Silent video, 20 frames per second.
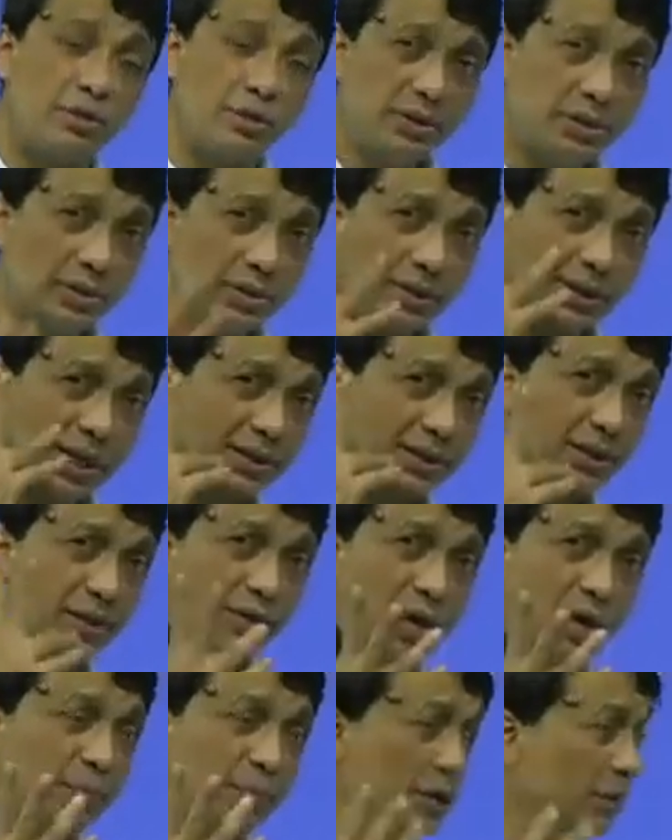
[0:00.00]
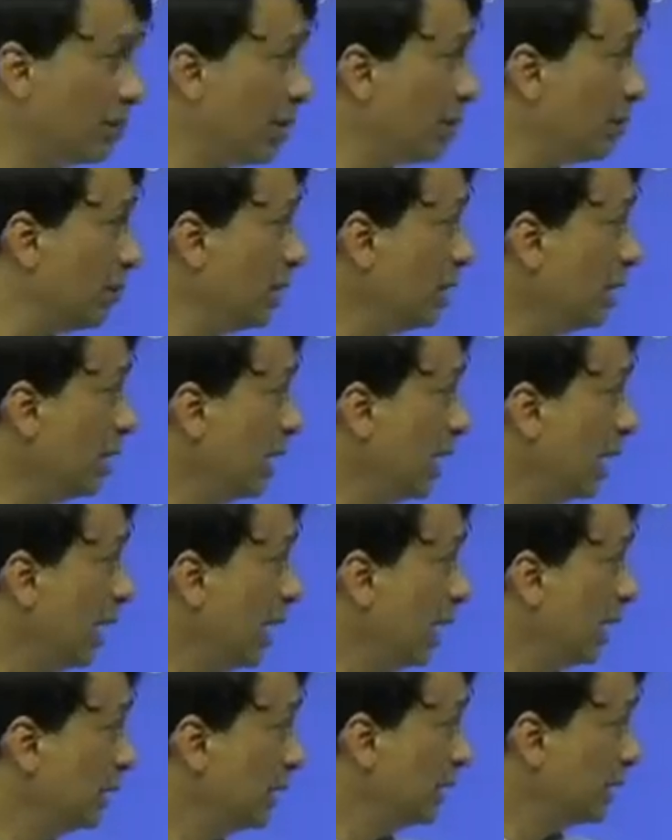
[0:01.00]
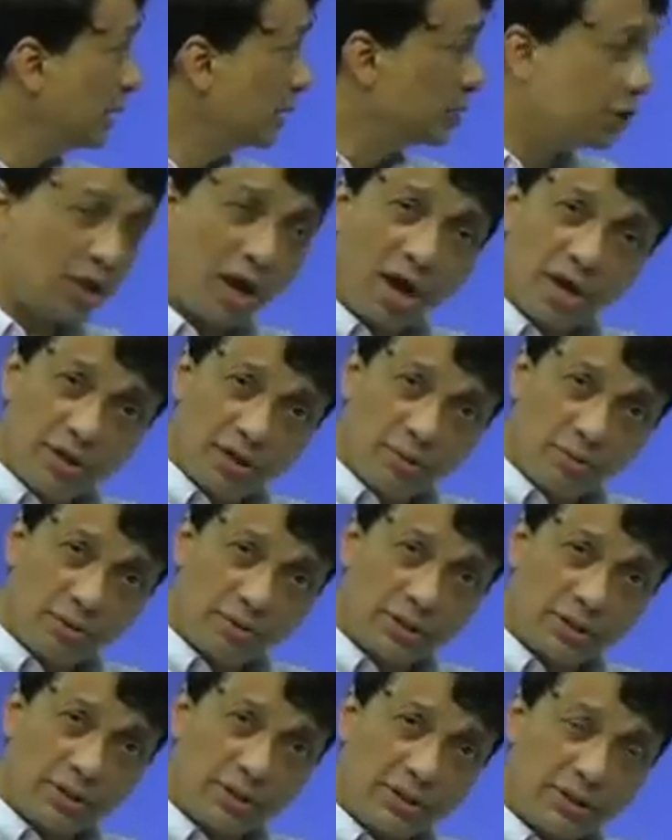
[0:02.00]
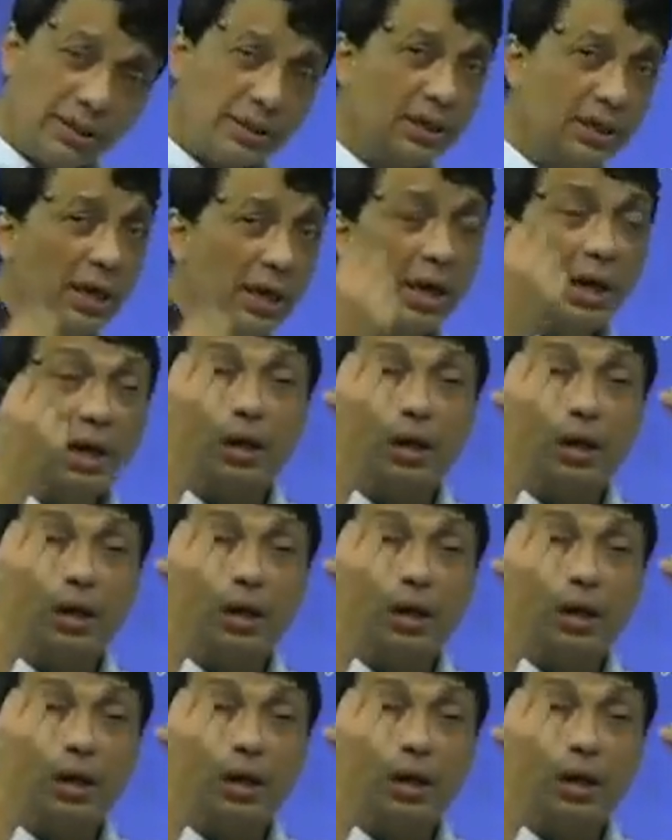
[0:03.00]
Okay, so classic triad, please remember the discharge here, which you can see,